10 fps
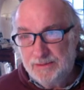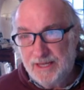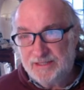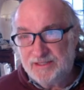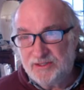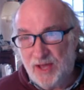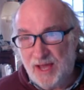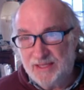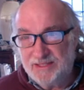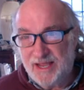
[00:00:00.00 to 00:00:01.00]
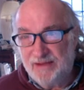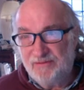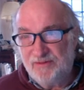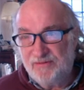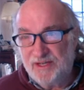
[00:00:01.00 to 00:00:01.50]
takes us to Isaiah
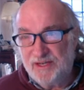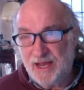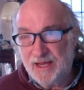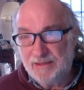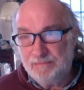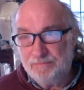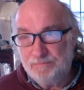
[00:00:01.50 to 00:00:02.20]
59,